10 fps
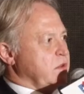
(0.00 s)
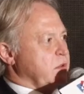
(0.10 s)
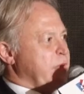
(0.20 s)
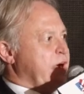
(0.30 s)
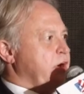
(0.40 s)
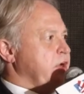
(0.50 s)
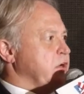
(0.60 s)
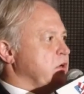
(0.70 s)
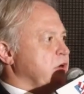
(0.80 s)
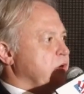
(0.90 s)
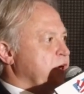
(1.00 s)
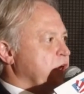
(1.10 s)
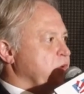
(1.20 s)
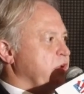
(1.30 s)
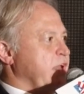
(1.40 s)
the barrier
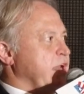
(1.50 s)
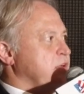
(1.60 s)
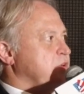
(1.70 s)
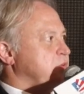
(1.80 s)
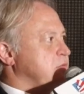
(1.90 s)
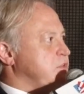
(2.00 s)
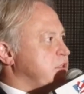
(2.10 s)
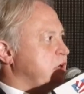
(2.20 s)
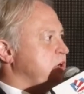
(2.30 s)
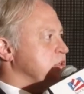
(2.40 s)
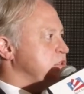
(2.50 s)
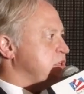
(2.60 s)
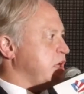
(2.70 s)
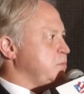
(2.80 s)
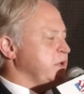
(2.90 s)
around that
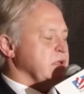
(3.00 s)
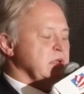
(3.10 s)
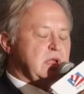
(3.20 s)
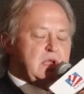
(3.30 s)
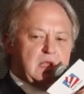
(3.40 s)
terrace had been